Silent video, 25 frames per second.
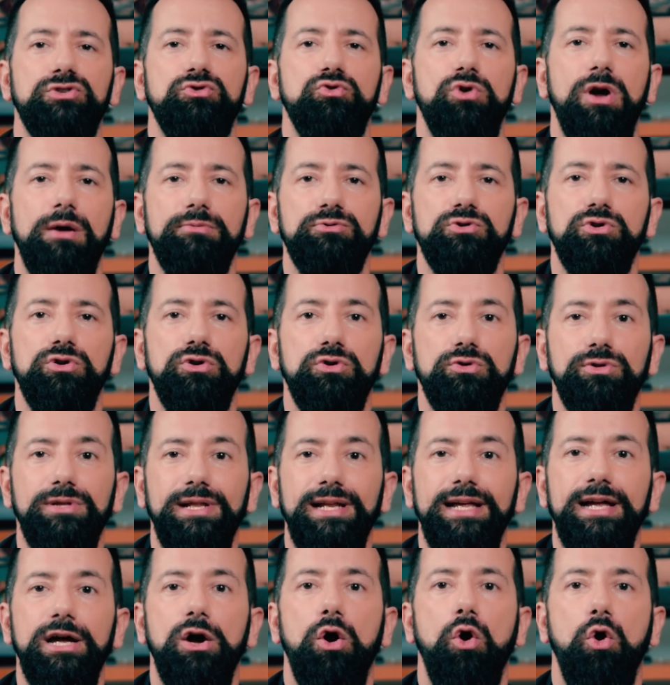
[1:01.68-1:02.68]
you
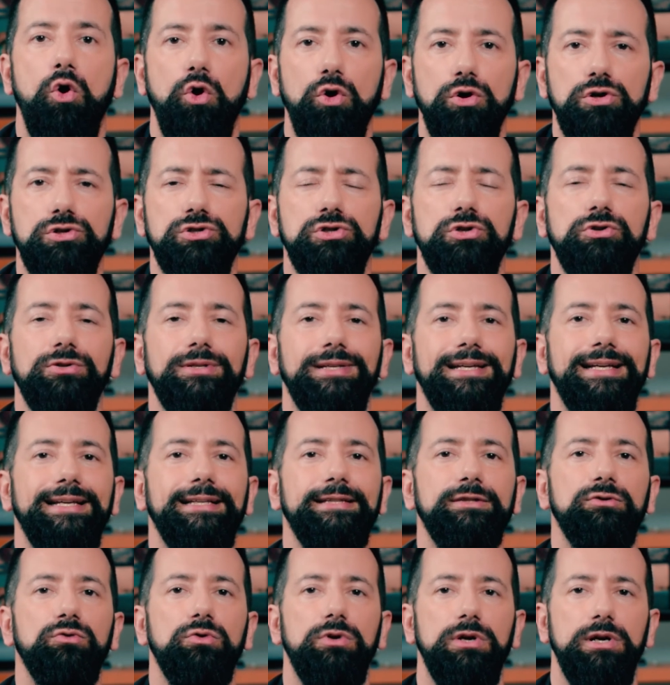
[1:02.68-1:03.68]
absolutely also
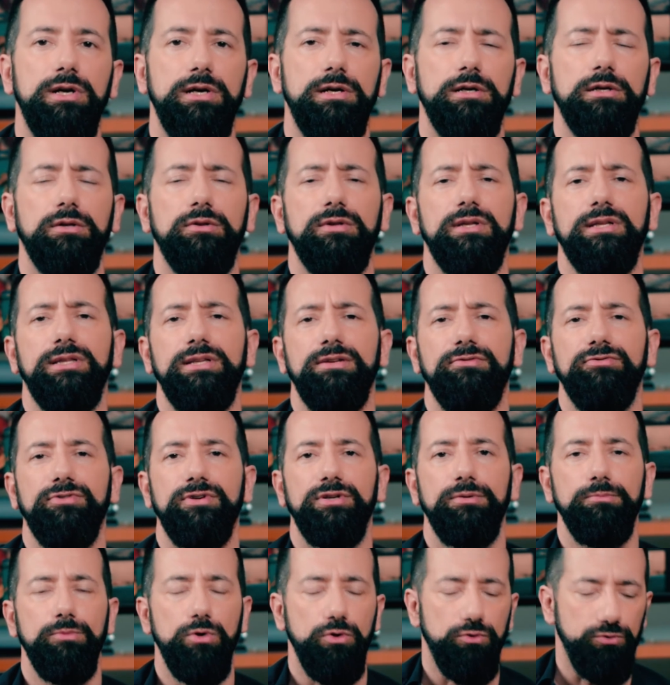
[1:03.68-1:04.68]
need to learn the
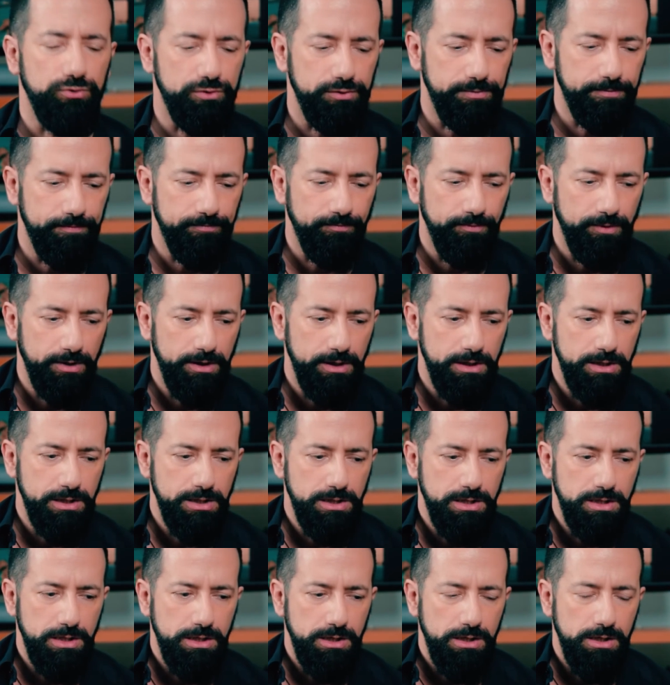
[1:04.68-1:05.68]
different modes.
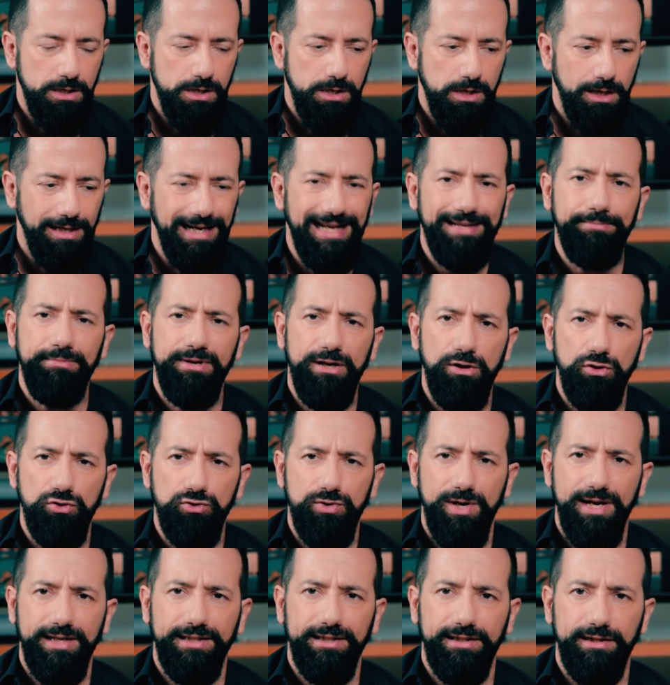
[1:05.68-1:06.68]
Let me
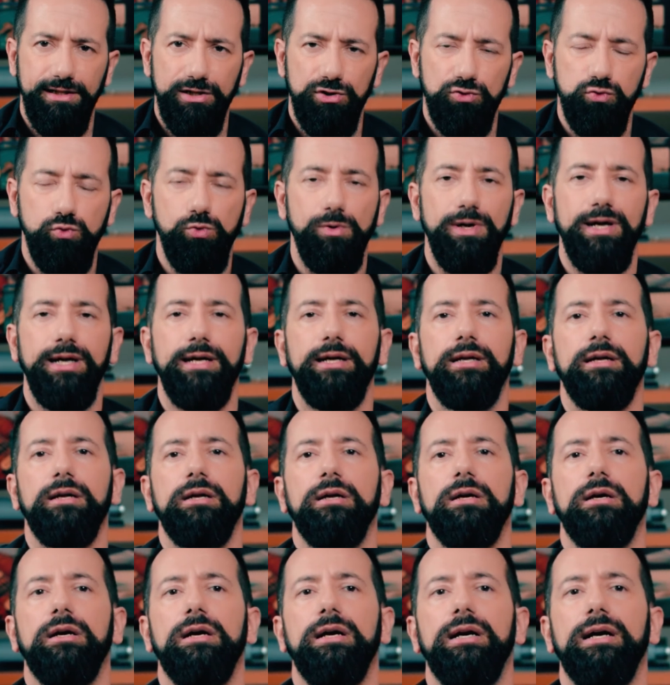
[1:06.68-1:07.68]
illustrate it this way.
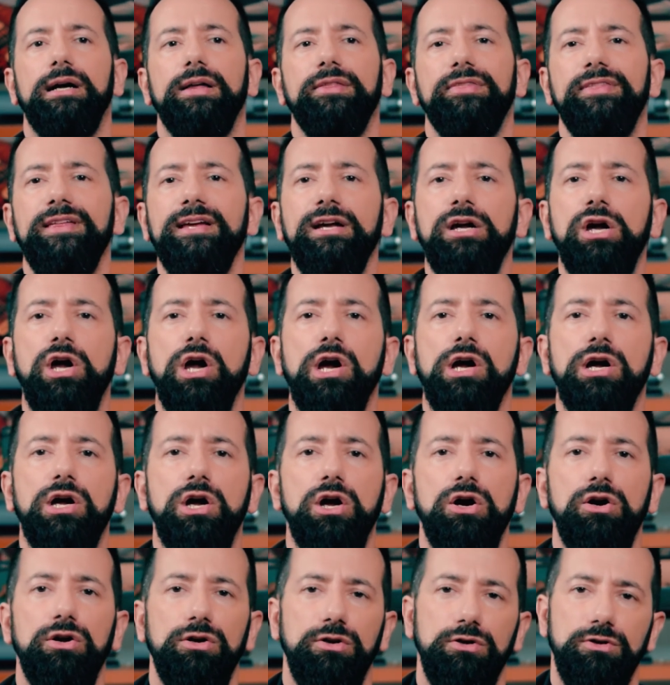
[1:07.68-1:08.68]
Think
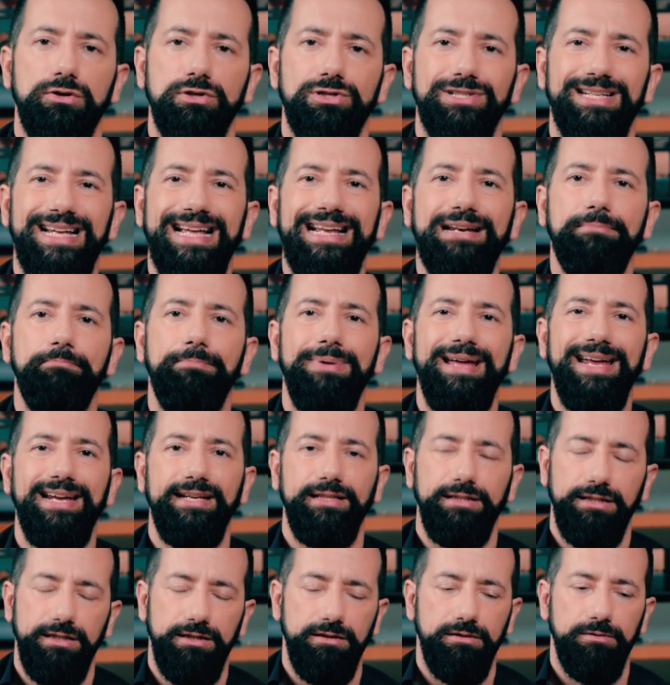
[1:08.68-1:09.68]
colors and
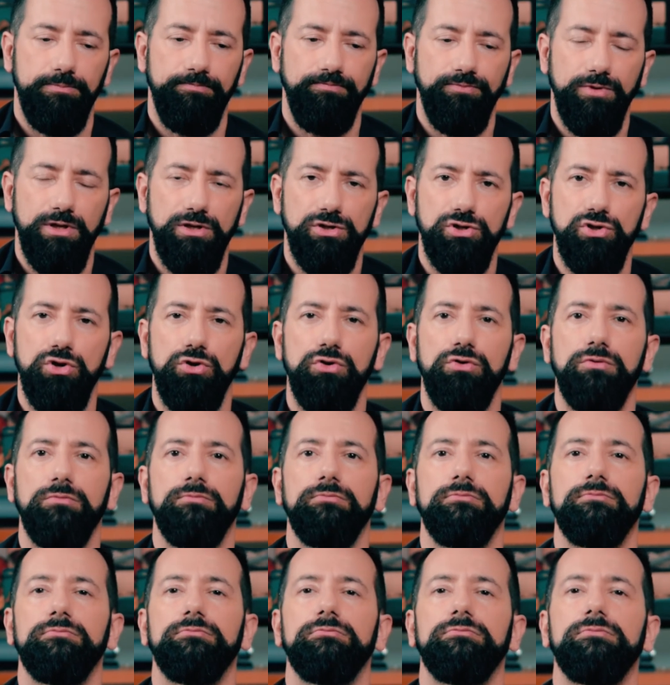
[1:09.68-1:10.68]
painting. So
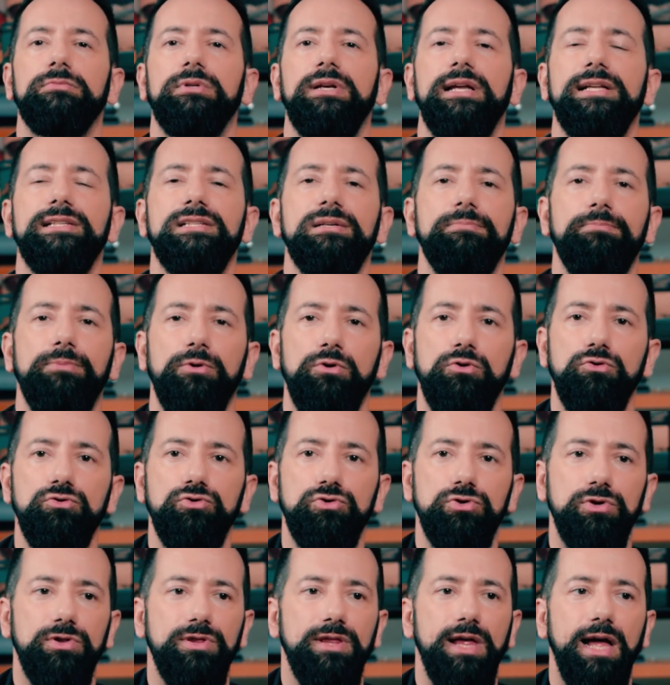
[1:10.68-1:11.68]
let's
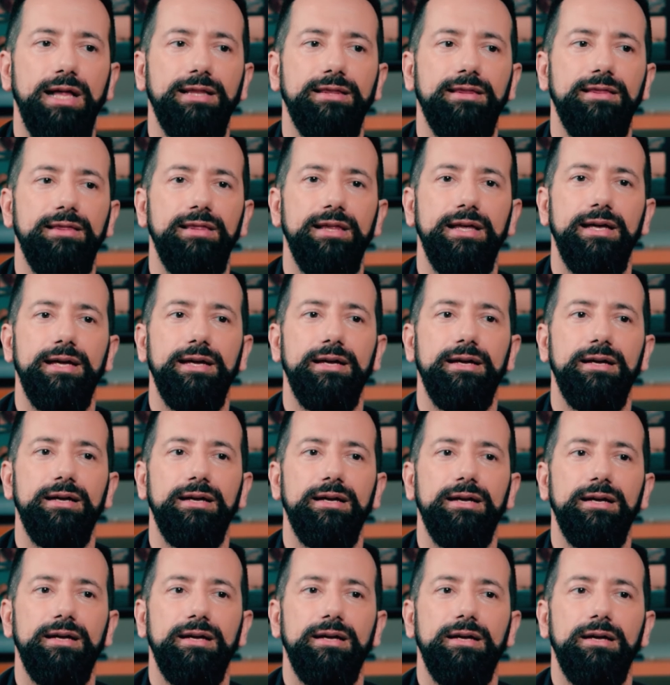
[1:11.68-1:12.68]
suppose that
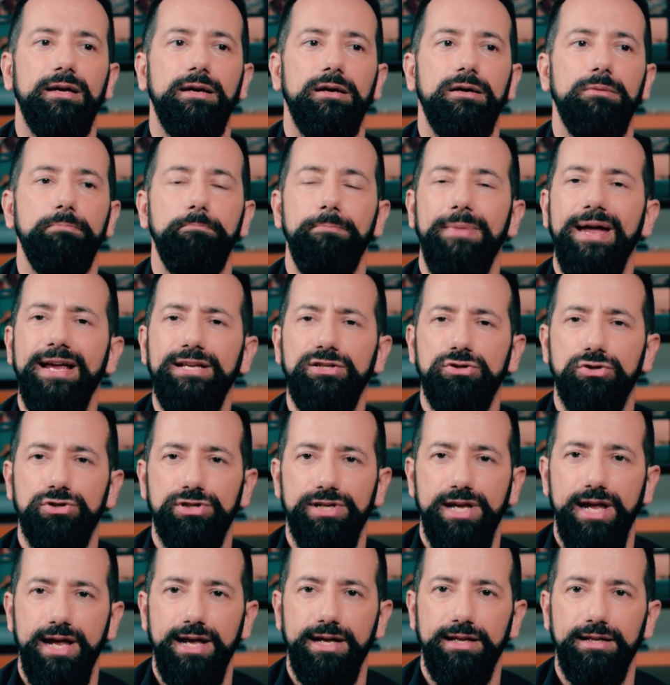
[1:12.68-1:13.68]
the major
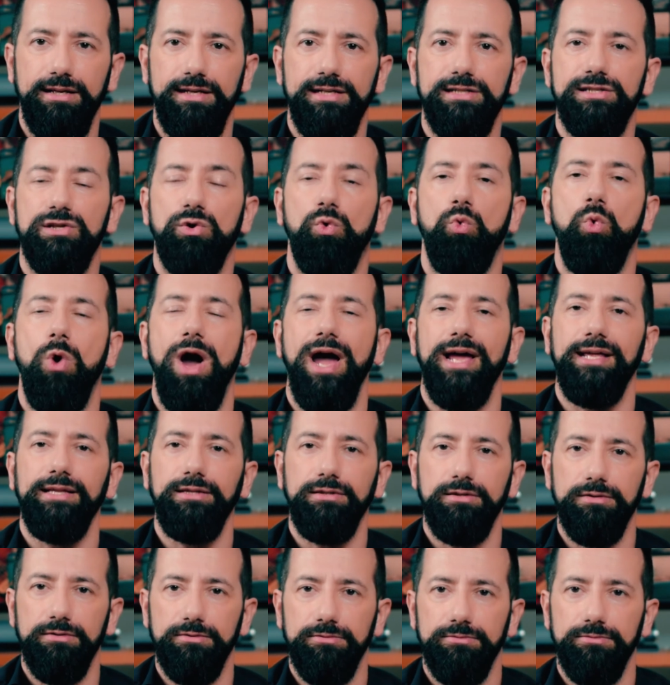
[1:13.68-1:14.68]
scale is the white